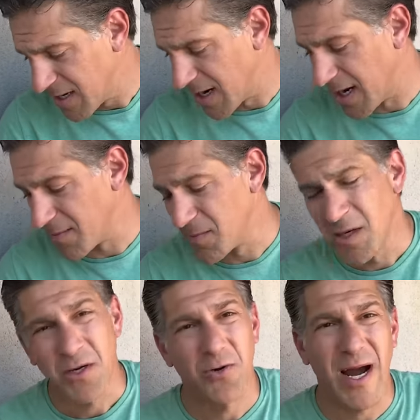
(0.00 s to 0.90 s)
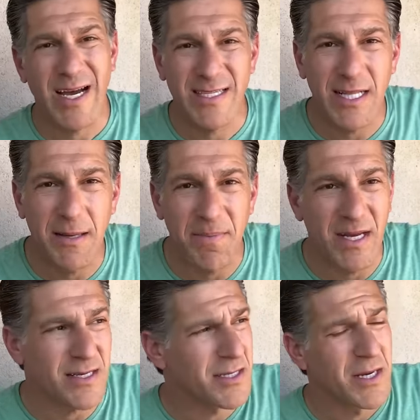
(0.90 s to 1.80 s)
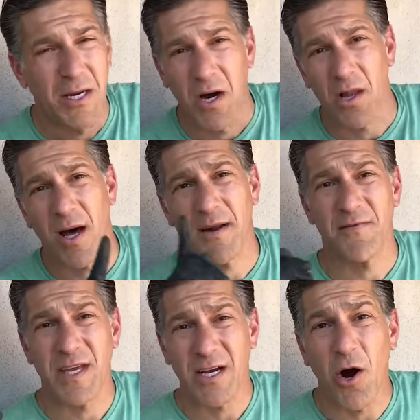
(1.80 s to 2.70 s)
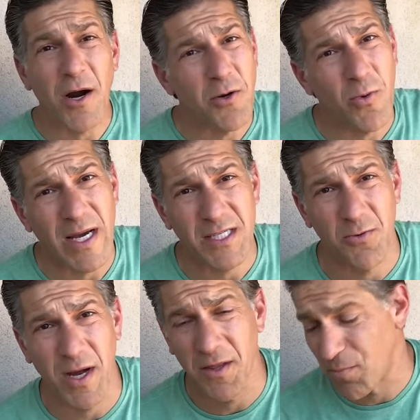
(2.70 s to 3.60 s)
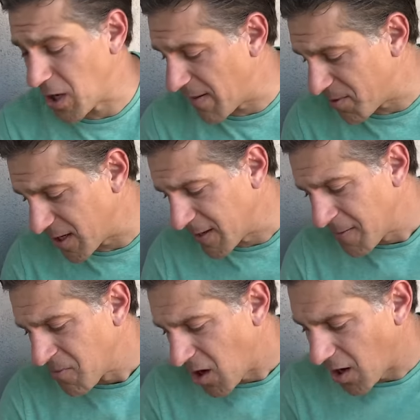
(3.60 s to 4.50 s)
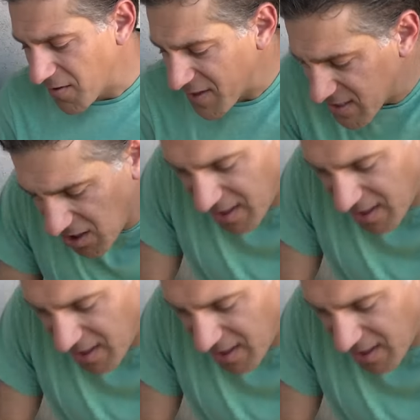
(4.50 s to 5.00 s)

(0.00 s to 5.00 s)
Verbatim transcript: um, grass clippings, a lot of the garden waste around the property. All of that's